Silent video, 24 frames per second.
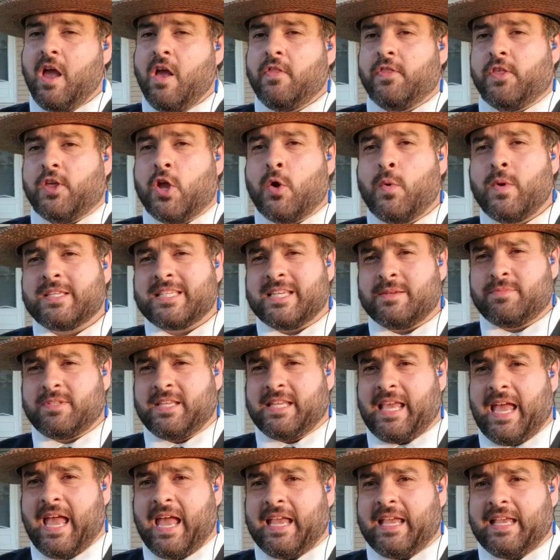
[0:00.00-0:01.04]
The
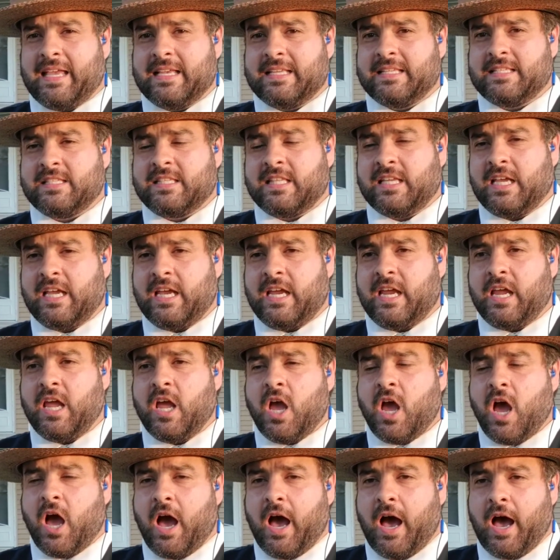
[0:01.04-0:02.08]
USMCA is the
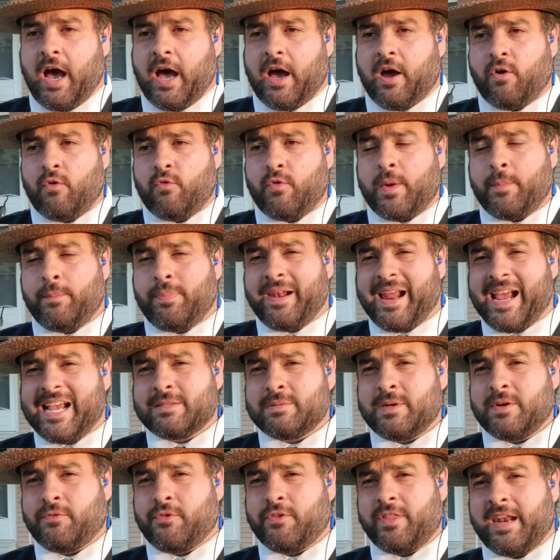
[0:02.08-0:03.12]

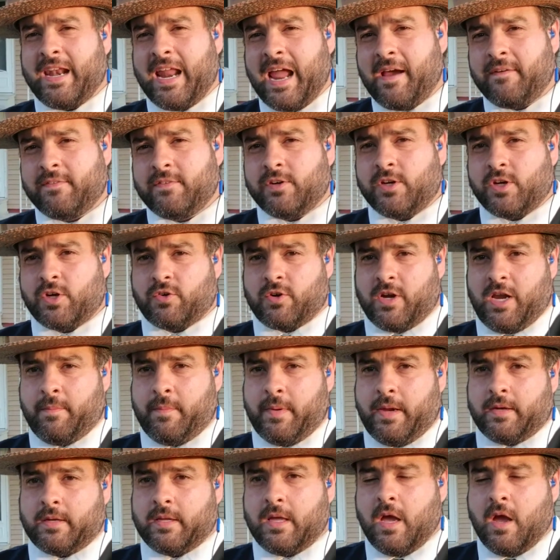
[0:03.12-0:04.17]
replacement for the NAFTA
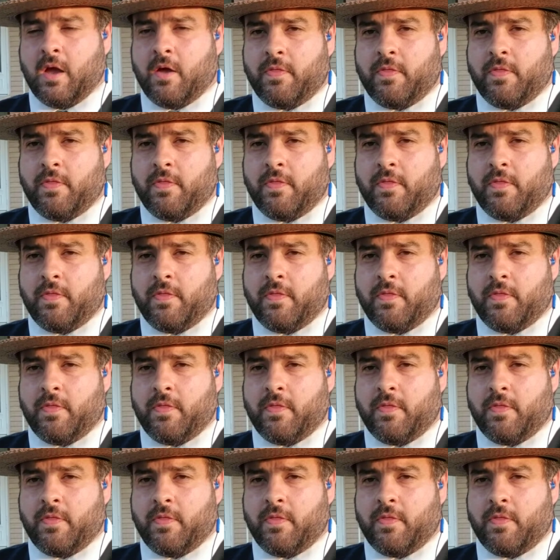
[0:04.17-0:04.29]
agreement.